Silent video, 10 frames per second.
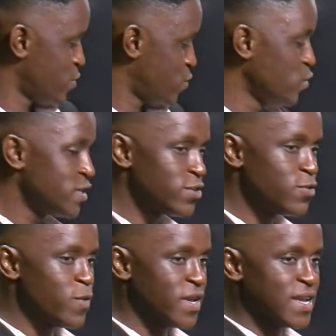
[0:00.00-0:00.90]

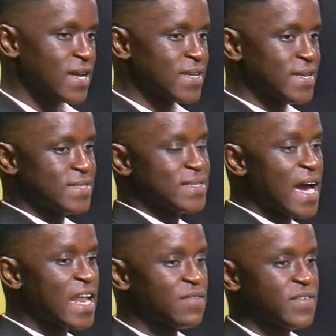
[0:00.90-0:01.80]
2-0 win against
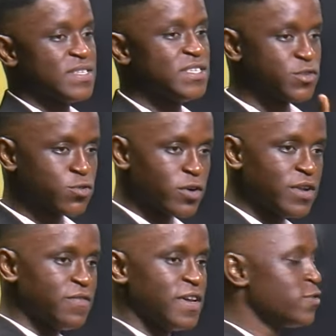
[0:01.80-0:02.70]
Alaves. He scored
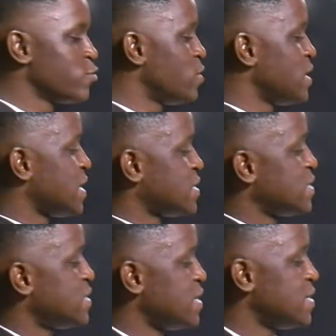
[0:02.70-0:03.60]
the first goal and
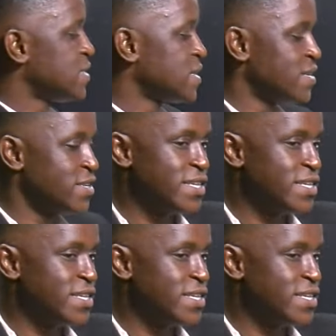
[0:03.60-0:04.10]
assisted the second.